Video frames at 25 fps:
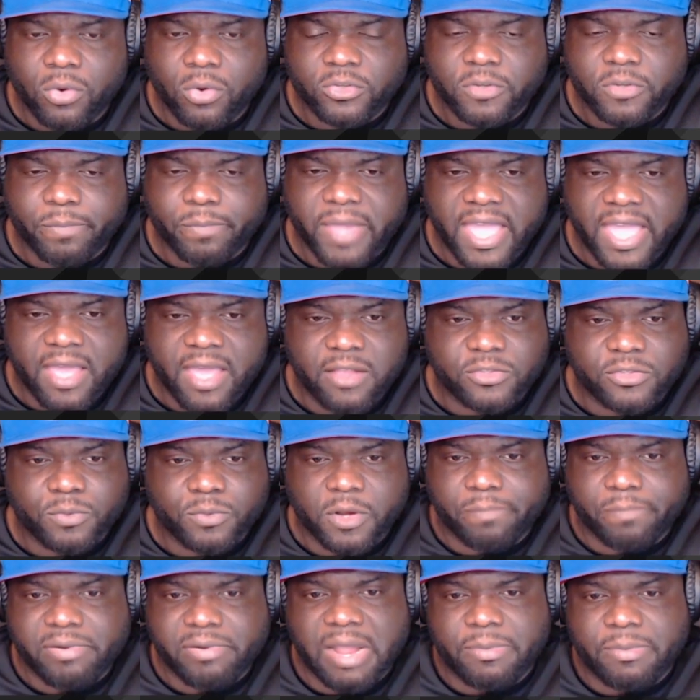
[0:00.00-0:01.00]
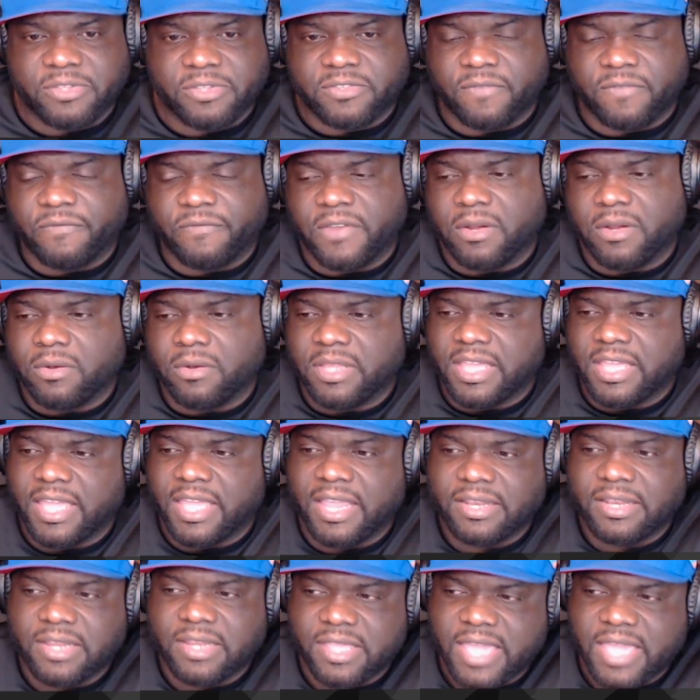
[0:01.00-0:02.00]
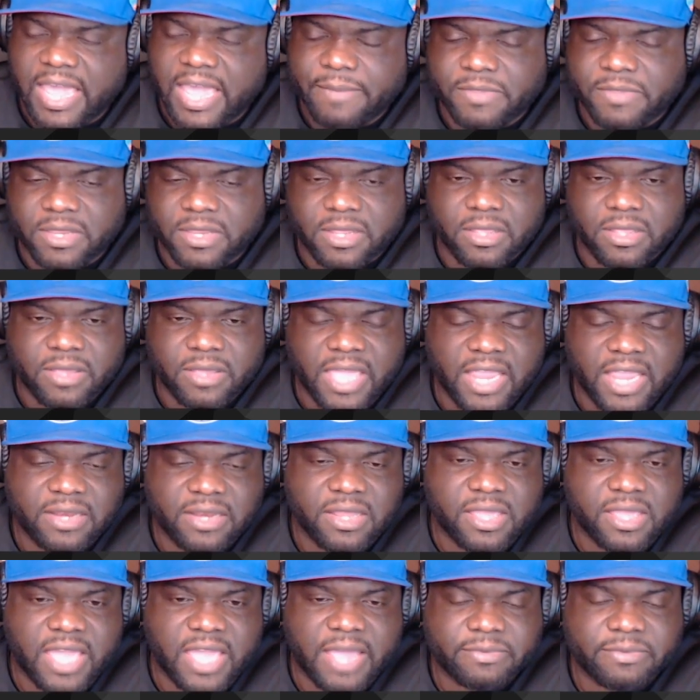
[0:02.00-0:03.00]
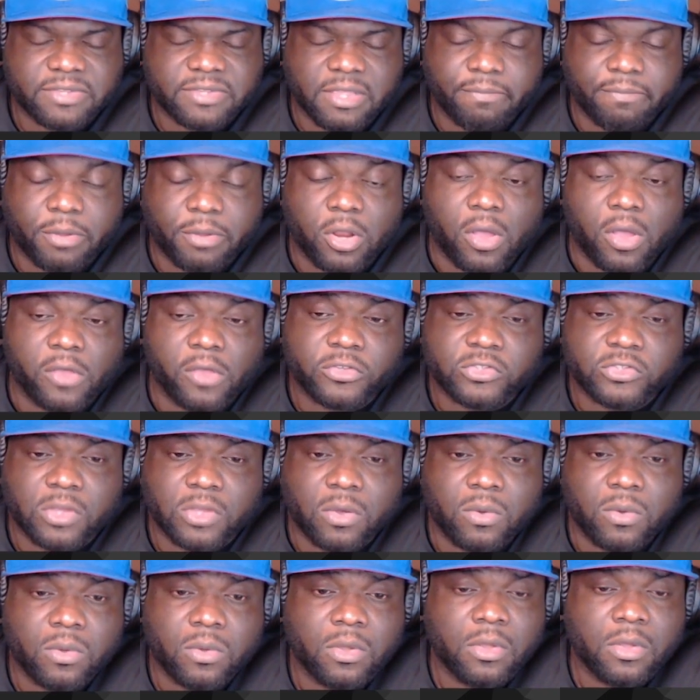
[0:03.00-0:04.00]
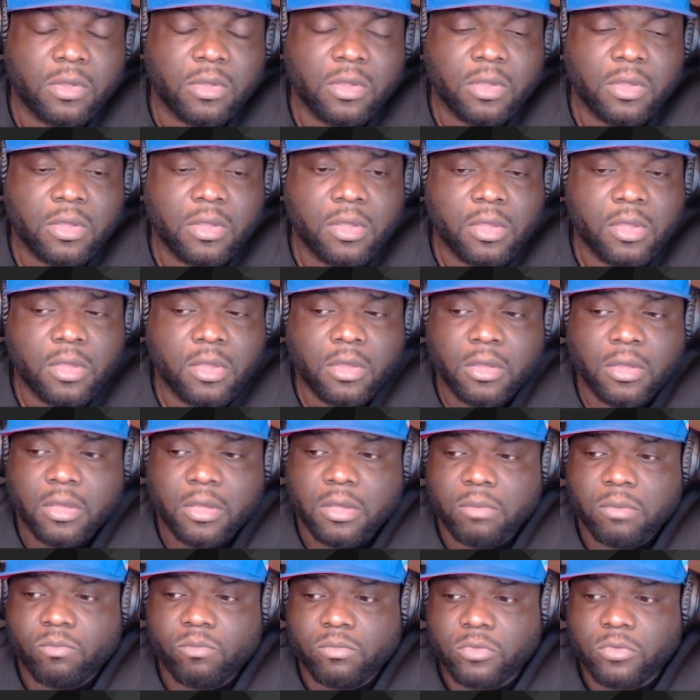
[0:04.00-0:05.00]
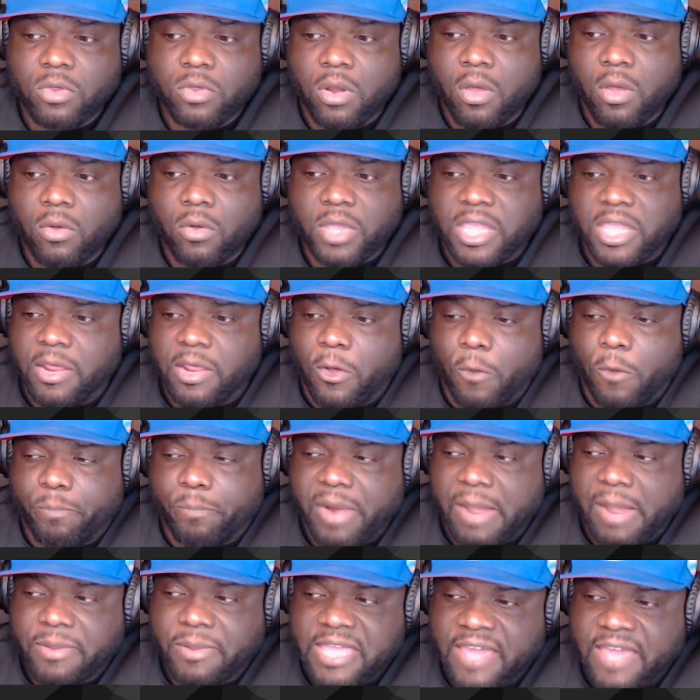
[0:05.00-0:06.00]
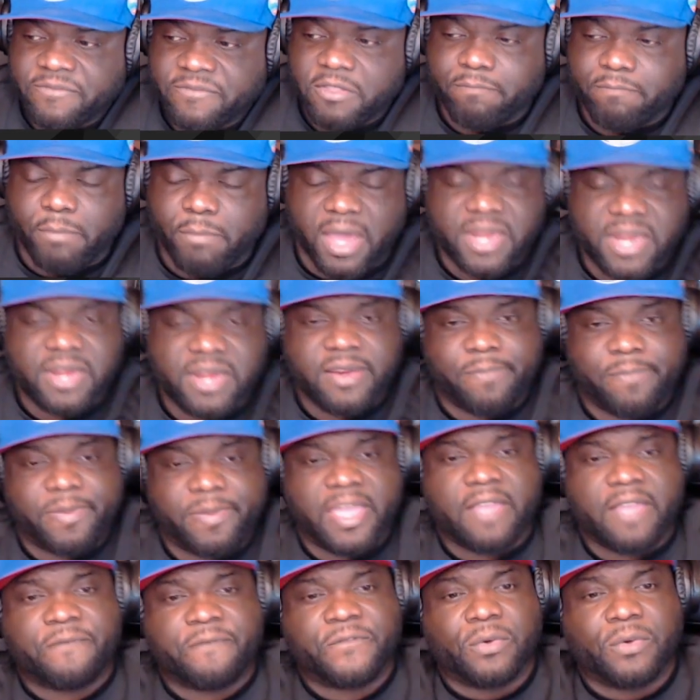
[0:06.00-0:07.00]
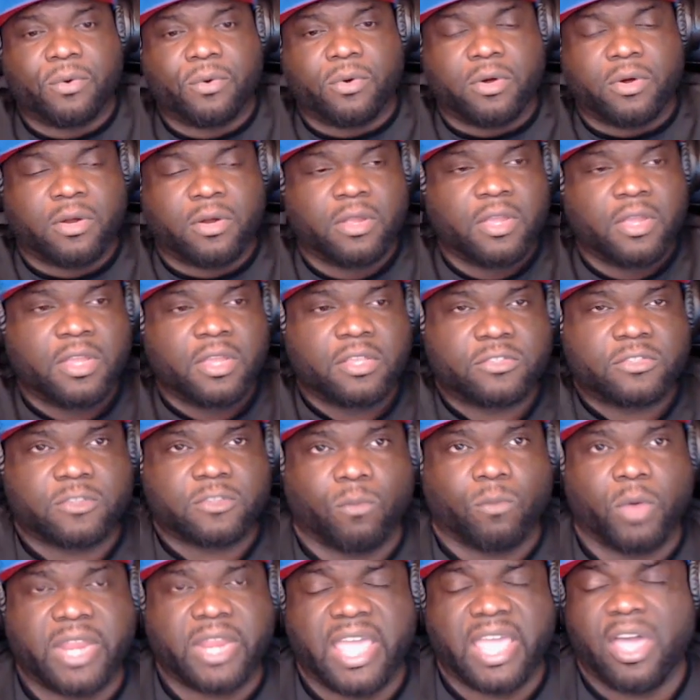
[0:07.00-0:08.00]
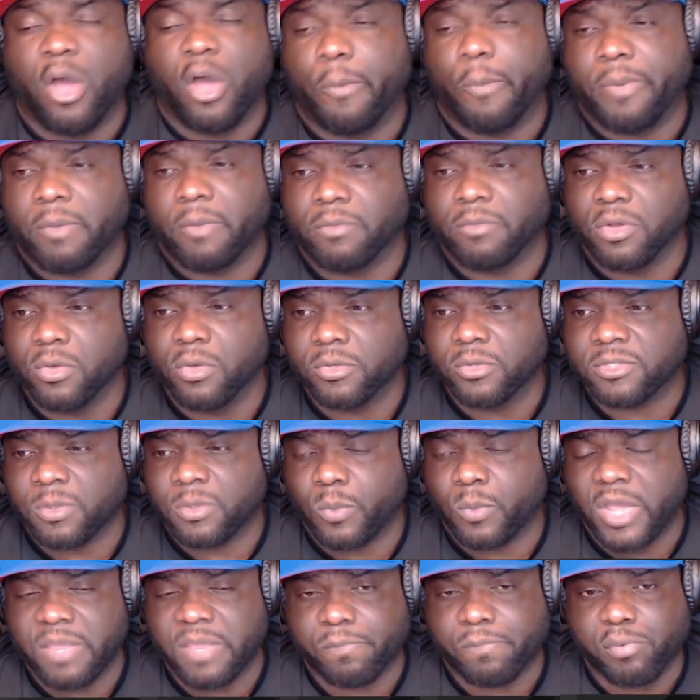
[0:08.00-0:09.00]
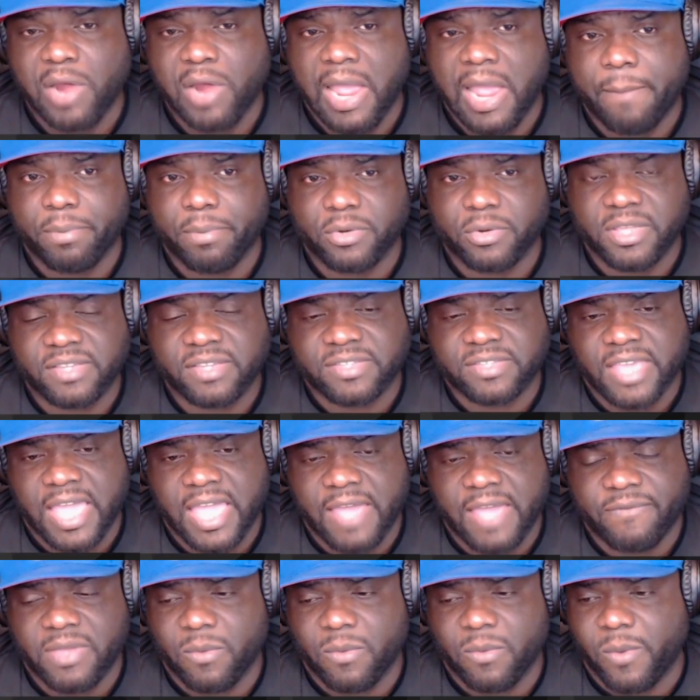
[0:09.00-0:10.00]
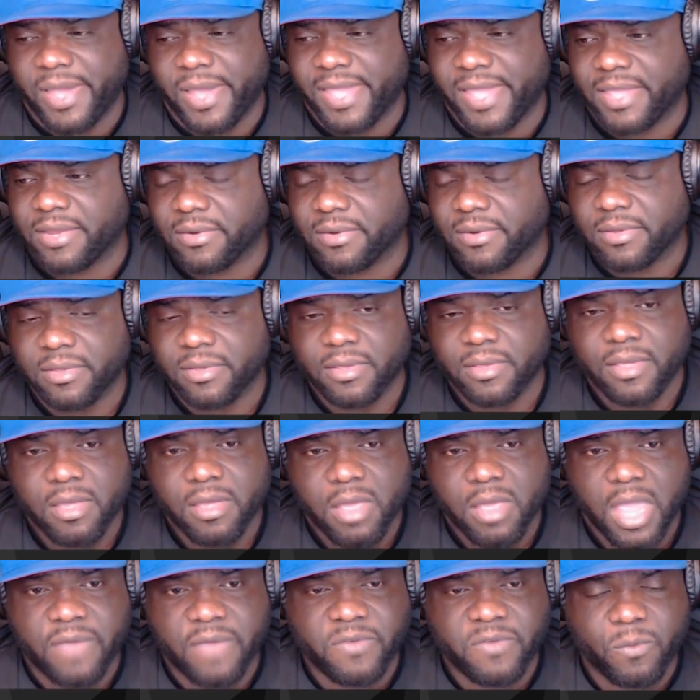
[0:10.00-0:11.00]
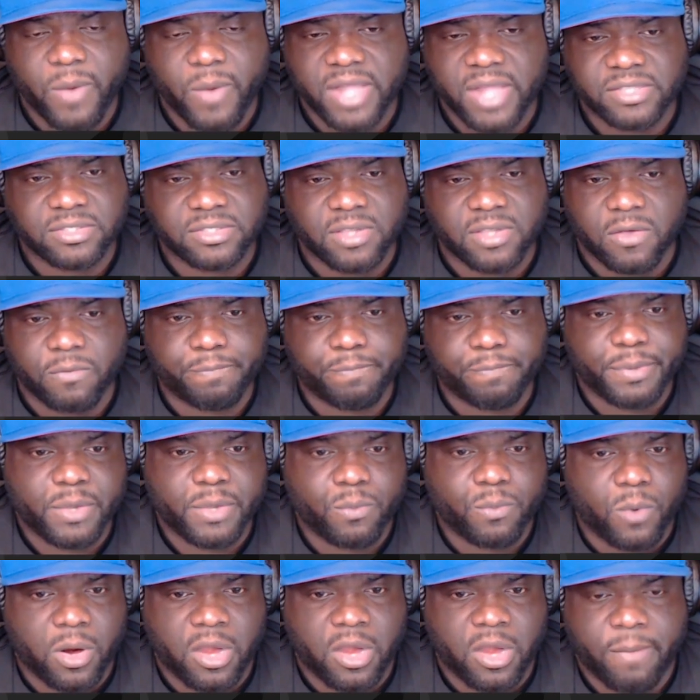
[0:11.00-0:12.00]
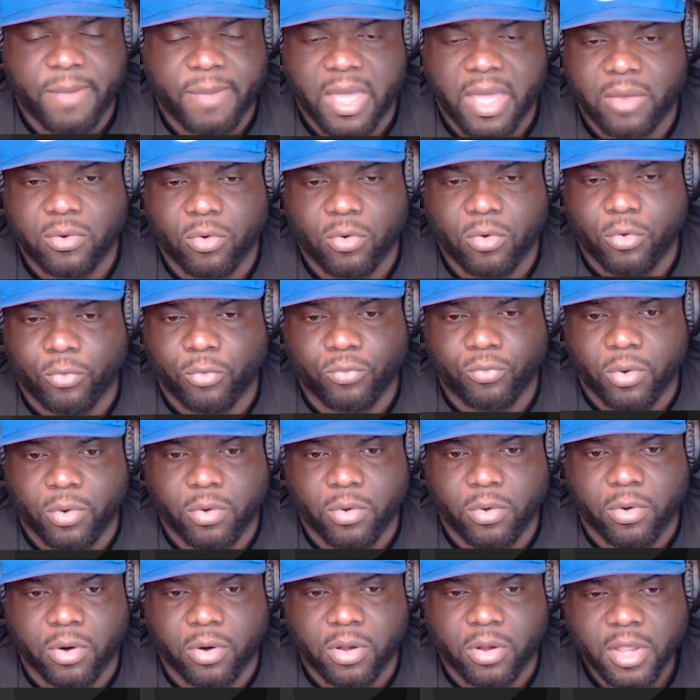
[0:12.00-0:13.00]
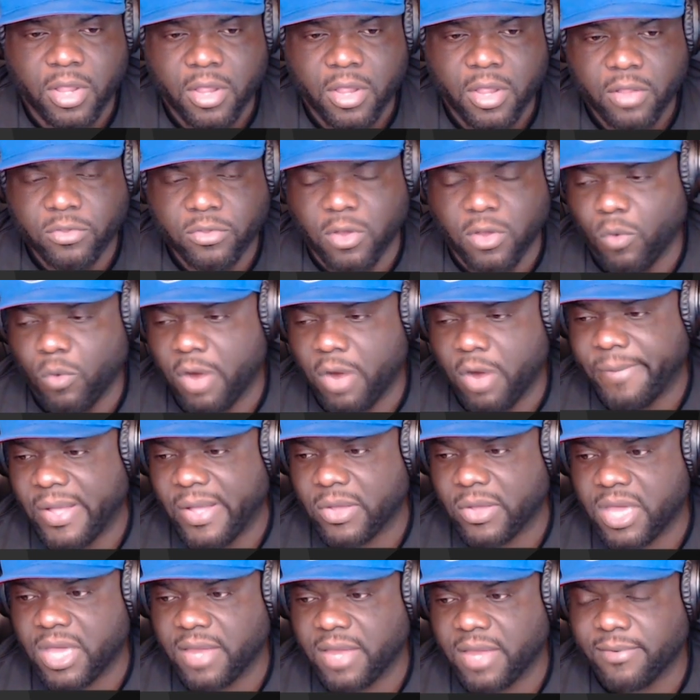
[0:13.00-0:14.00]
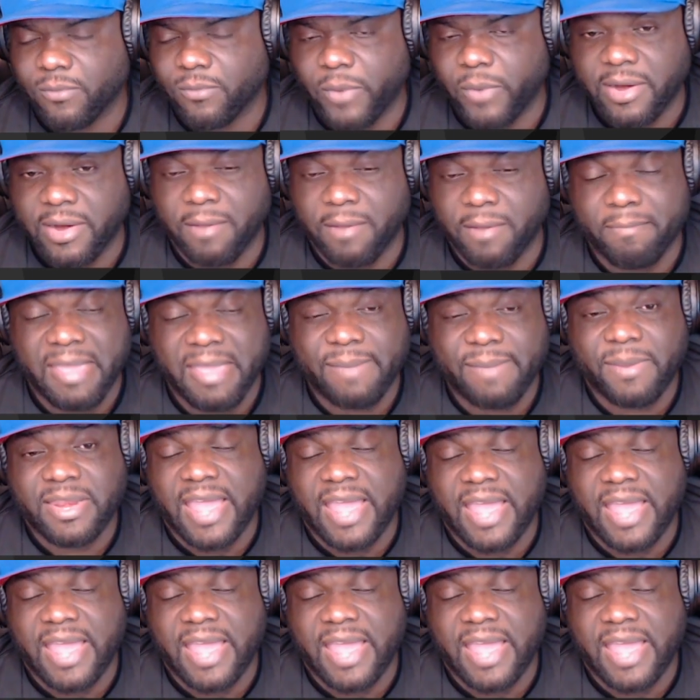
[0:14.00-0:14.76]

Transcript: pounds would have probably severely handicapped him. But also, you know, he don't probably have the money to pay for someone to help him lose the weight properly. He's a heavyweight. Heavyweights don't be worrying about or don't worry about cutting weight or maybe not